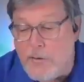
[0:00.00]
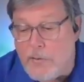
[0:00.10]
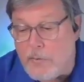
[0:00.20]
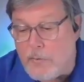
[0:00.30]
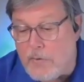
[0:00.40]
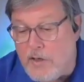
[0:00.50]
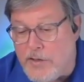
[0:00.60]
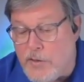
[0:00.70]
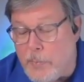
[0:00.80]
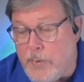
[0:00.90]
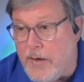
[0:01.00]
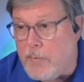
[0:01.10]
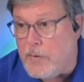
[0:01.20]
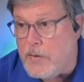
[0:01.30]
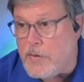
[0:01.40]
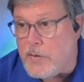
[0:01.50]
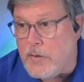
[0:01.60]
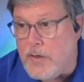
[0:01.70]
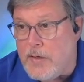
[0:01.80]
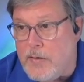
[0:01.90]
you're back with us and
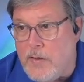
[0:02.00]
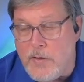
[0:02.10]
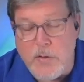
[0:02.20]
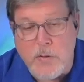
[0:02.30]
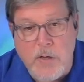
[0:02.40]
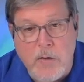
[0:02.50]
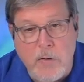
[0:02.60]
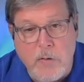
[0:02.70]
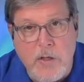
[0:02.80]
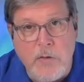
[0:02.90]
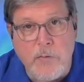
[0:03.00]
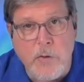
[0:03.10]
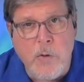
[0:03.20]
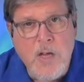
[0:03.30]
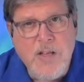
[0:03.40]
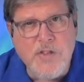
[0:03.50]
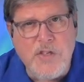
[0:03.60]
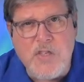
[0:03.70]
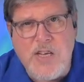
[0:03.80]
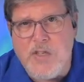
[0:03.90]
glad things turned out okay for you. The
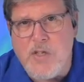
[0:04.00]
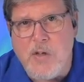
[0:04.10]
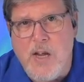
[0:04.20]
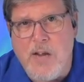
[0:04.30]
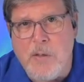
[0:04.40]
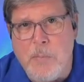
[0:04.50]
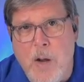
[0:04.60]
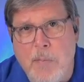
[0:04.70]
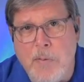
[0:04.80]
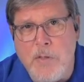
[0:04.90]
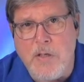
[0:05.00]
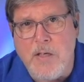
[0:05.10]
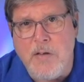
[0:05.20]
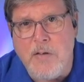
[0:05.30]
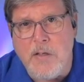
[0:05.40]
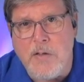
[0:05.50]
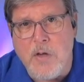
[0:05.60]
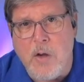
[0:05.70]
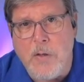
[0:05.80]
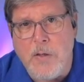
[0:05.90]
state's still having problems getting things
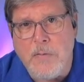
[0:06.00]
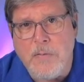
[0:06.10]
going?